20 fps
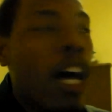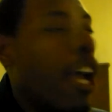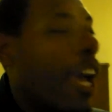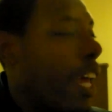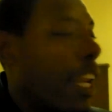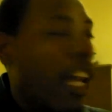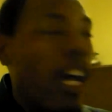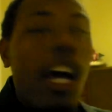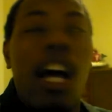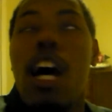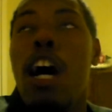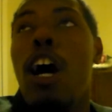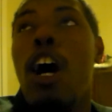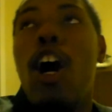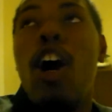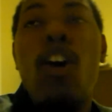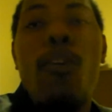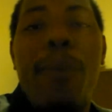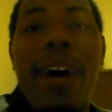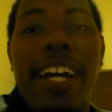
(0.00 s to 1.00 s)
and
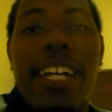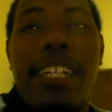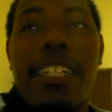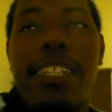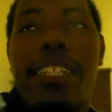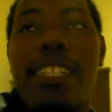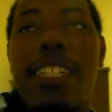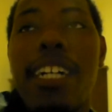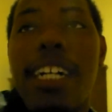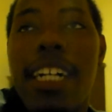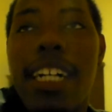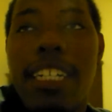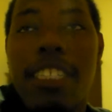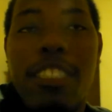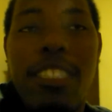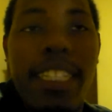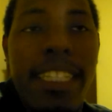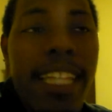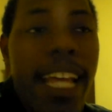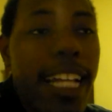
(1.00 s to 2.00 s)
oh my
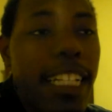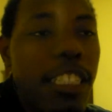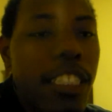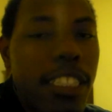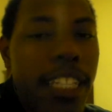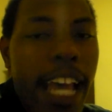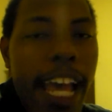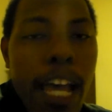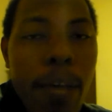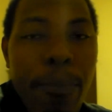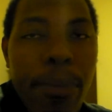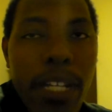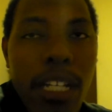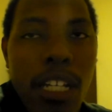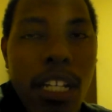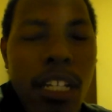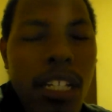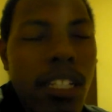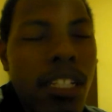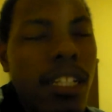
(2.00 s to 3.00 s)
gosh, did that just
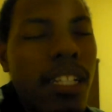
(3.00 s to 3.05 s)
happen?